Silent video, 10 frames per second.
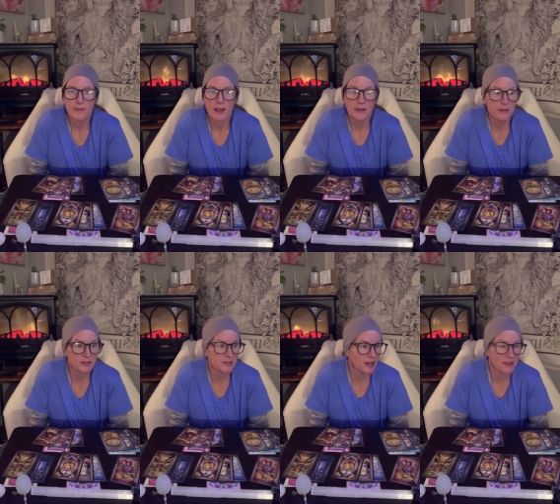And
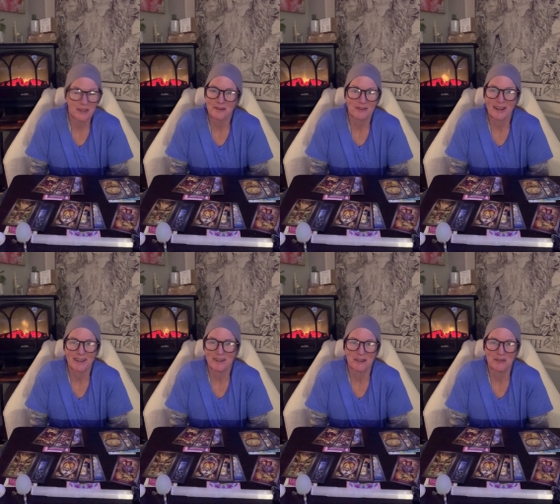there's nothing
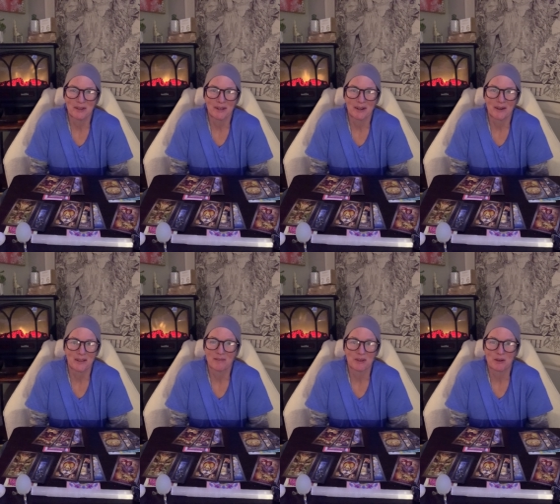great owning
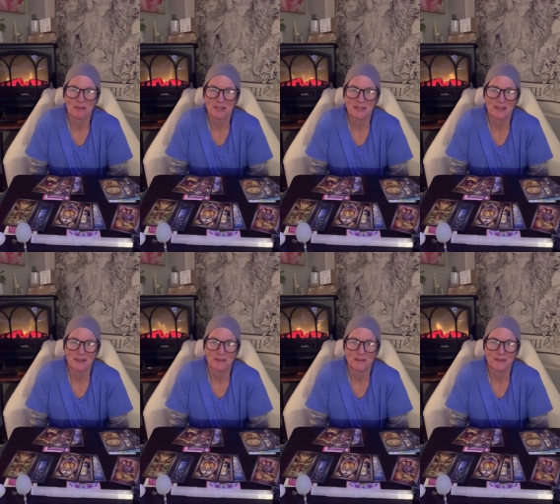all of your own stuff.